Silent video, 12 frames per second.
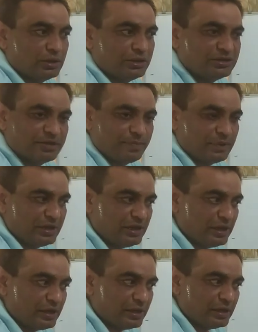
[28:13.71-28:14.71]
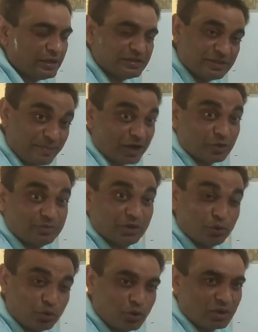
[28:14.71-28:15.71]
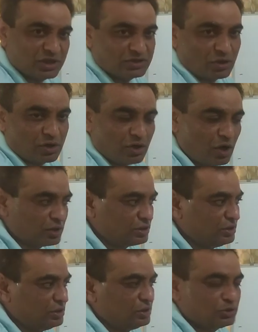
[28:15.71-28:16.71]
is a part of the root locus or not.